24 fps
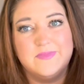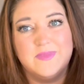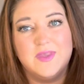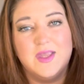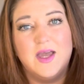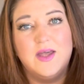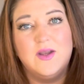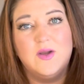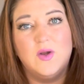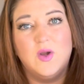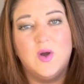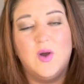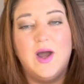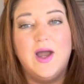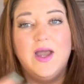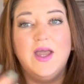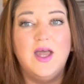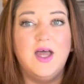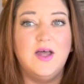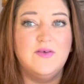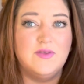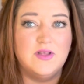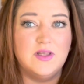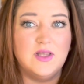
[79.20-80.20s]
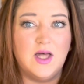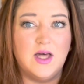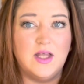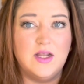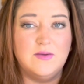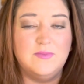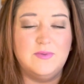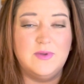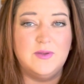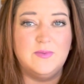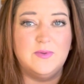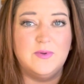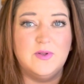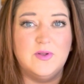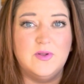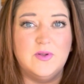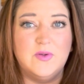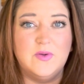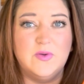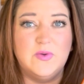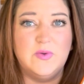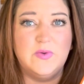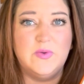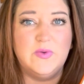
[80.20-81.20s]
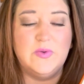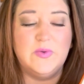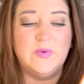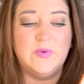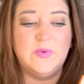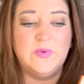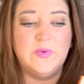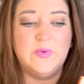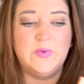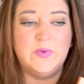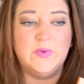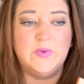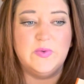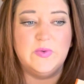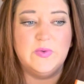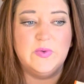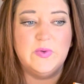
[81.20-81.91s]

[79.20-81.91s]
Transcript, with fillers: I don't know. I have a lot of people who